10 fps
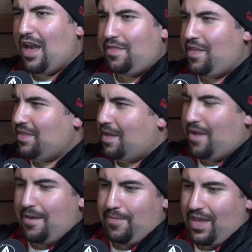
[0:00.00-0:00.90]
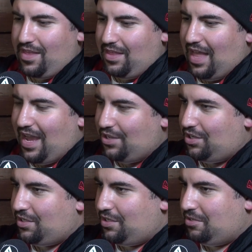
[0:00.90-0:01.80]
I think that might be the
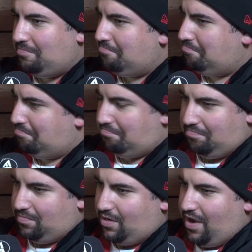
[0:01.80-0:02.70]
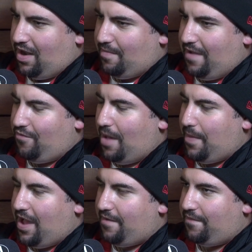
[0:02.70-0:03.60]
largest crowd at Marvel
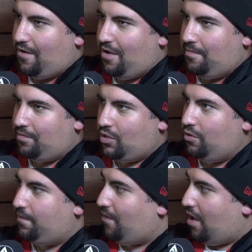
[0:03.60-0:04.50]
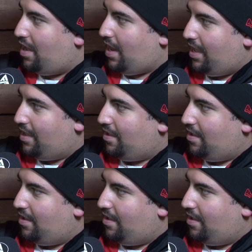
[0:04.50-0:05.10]
apart from Good Friday.